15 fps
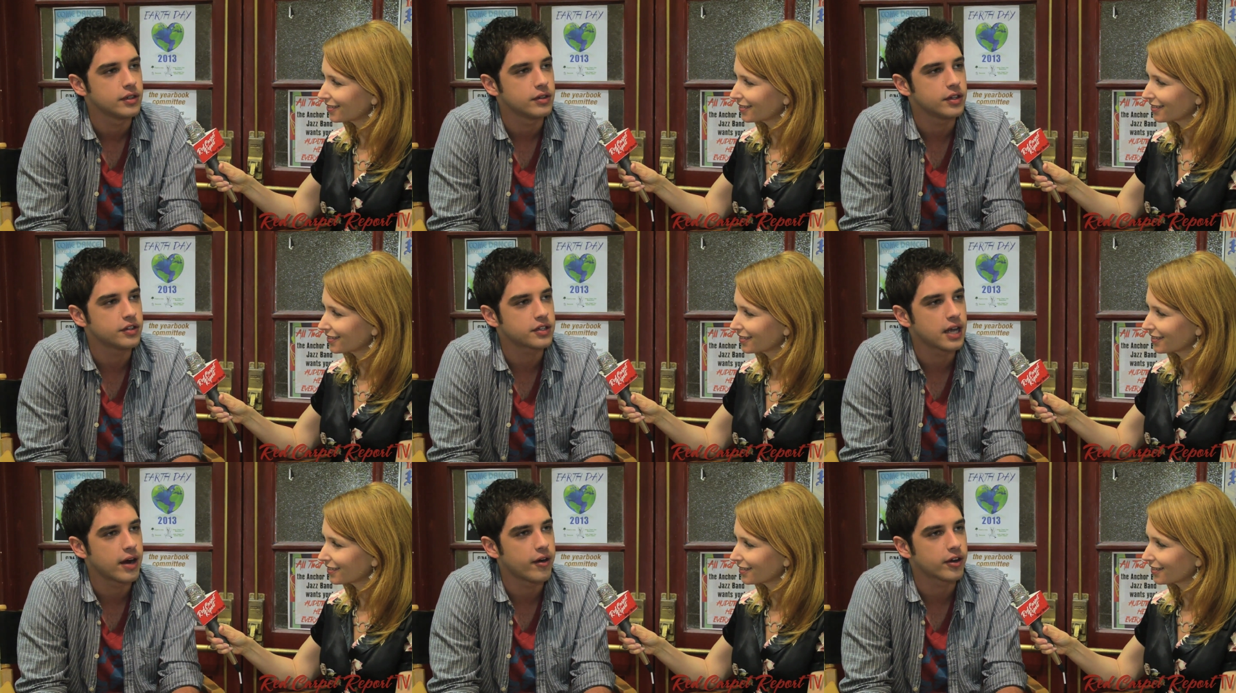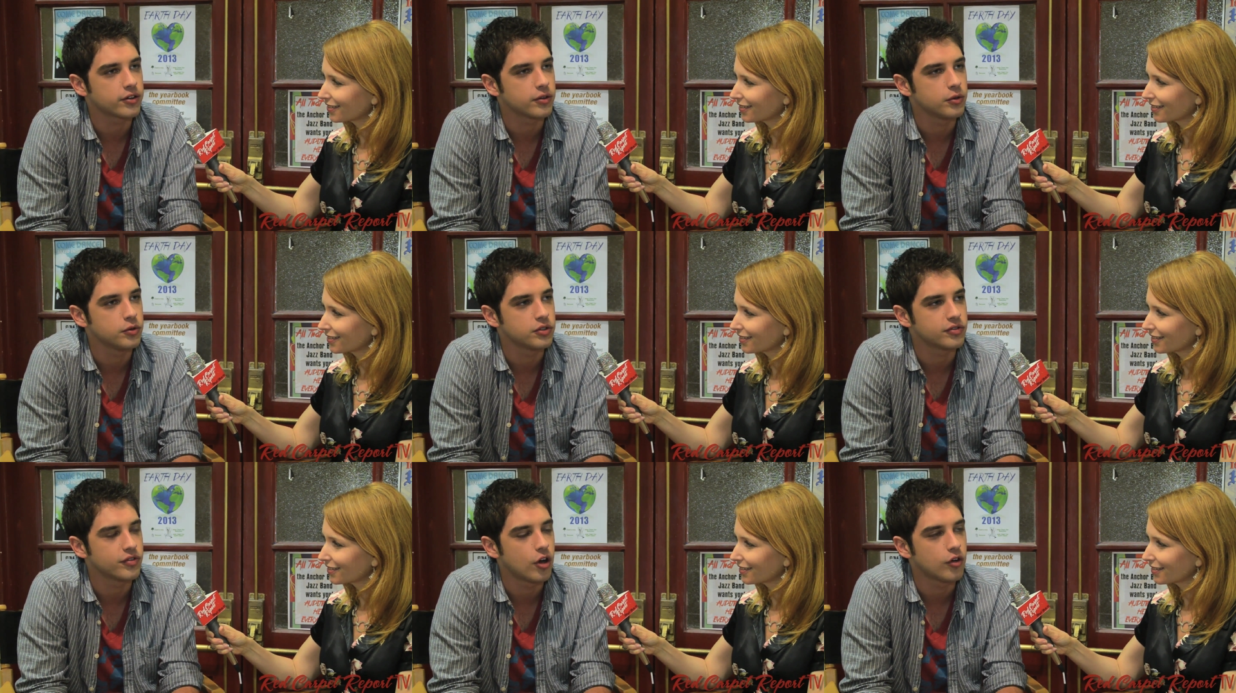Speaker 1: this character
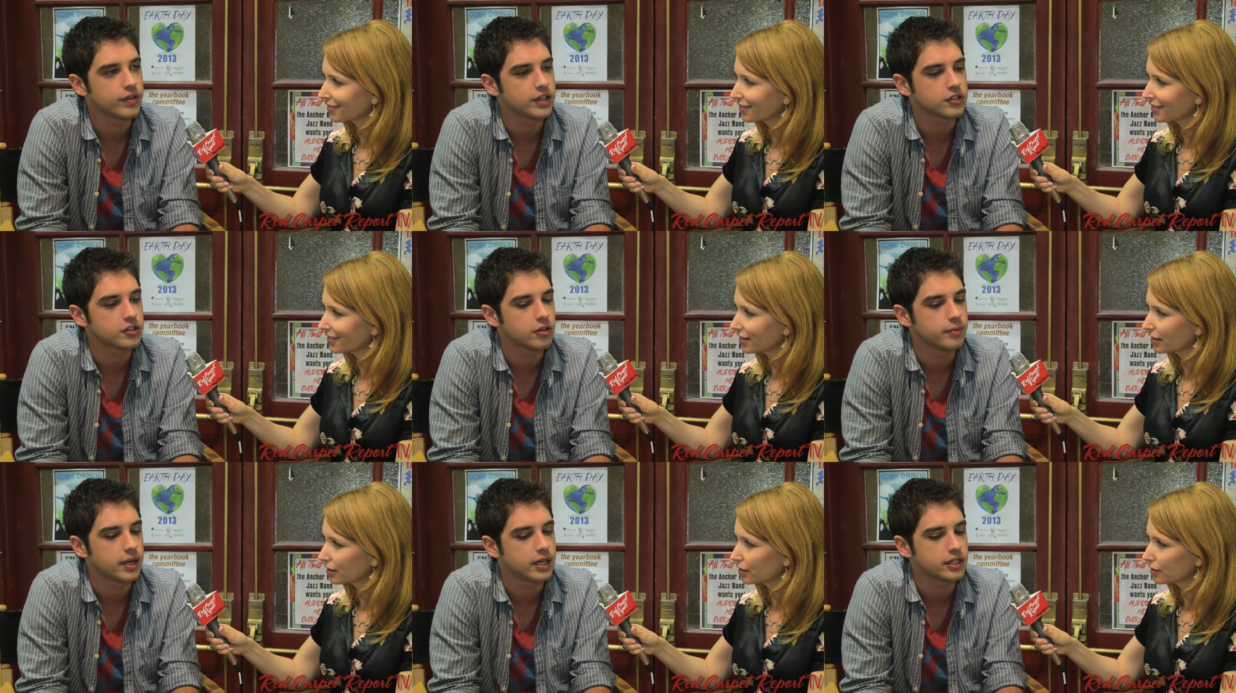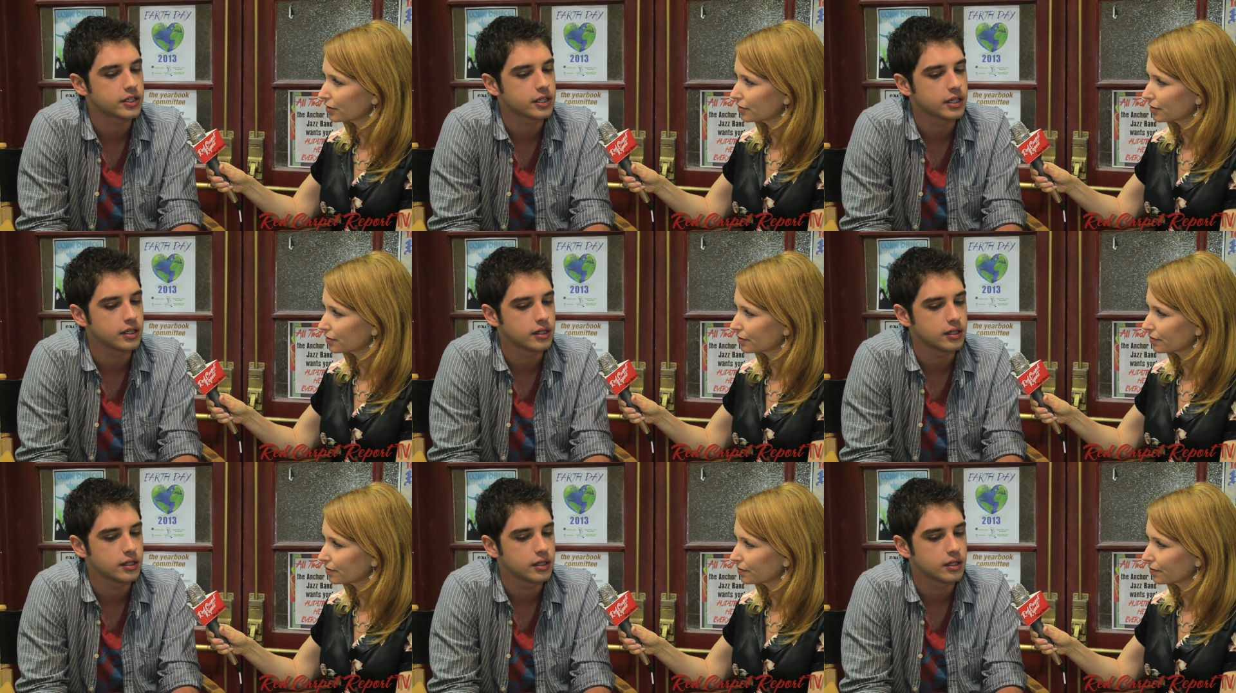who's evolving so much and